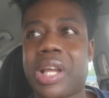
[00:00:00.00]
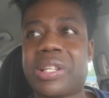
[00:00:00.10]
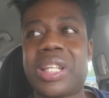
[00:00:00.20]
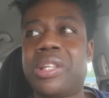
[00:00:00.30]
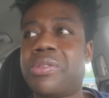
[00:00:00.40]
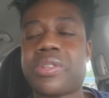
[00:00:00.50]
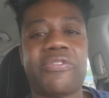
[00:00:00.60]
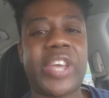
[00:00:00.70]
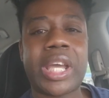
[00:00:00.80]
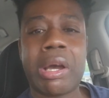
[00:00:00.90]
I think those are
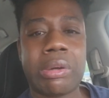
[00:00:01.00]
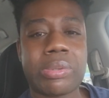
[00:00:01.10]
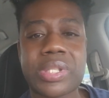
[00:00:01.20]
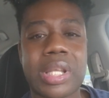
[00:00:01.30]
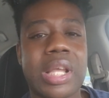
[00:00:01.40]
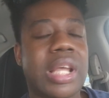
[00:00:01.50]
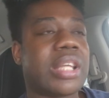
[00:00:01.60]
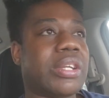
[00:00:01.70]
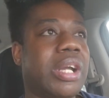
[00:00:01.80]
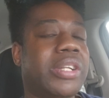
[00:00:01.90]
fake hoes.
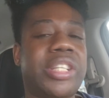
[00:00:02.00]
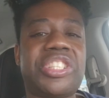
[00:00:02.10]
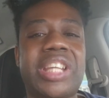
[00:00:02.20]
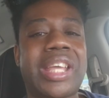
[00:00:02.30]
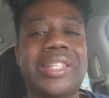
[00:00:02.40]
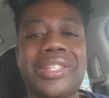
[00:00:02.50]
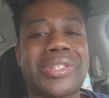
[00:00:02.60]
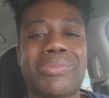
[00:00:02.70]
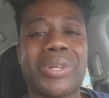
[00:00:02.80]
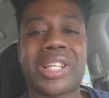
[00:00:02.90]
That they
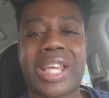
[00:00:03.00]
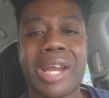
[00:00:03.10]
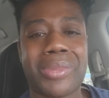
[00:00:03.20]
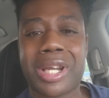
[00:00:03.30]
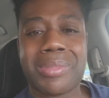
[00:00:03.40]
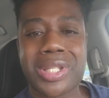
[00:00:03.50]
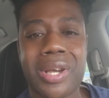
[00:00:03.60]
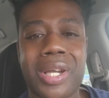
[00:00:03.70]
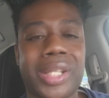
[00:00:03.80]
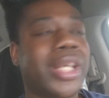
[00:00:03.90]
just, when the camera comes
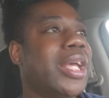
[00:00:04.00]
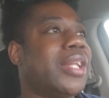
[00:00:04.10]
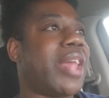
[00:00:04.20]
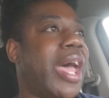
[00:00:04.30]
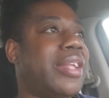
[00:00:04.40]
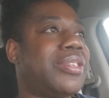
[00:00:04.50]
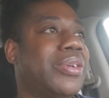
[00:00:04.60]
on, that